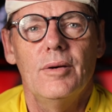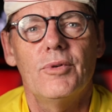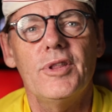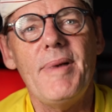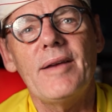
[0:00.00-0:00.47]

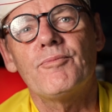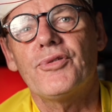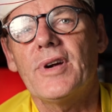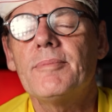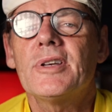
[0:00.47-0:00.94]
Well, the main
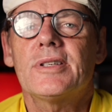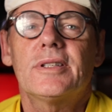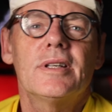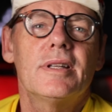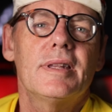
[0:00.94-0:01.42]
premise
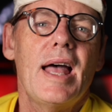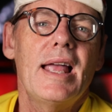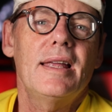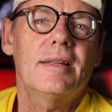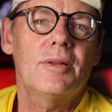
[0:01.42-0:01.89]
that
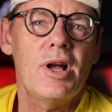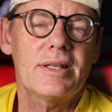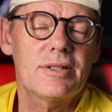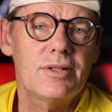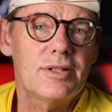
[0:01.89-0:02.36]
they
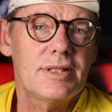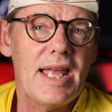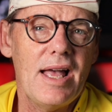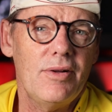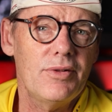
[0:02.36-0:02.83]
like to
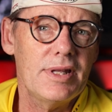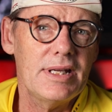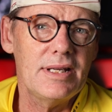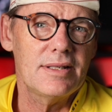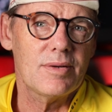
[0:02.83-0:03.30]
sell
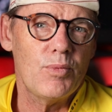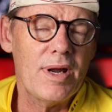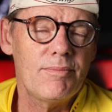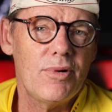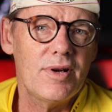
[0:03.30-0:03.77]
these
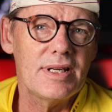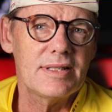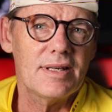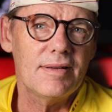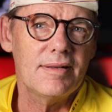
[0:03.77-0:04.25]
one
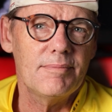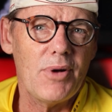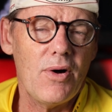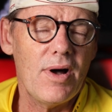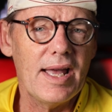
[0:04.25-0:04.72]
buys
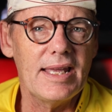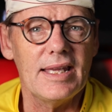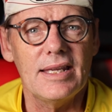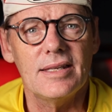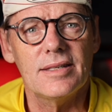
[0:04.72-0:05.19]
by
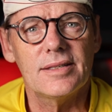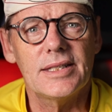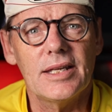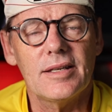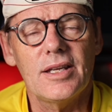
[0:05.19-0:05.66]
is
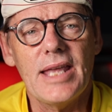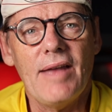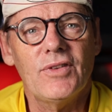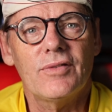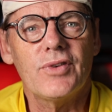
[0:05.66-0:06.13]
that you
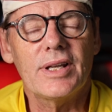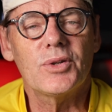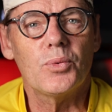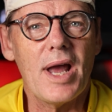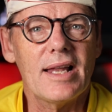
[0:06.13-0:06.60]
have no front
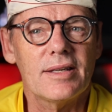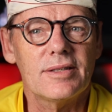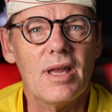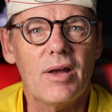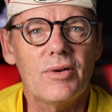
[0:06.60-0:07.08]
derailleur.
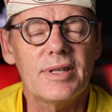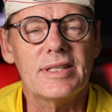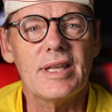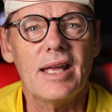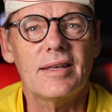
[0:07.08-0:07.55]
So they're
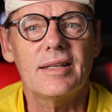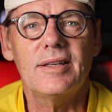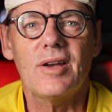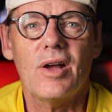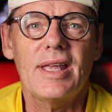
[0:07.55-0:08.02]
saying that
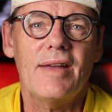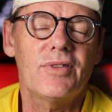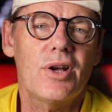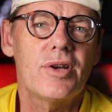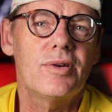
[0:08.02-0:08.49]
you have
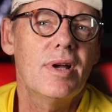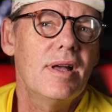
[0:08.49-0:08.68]
no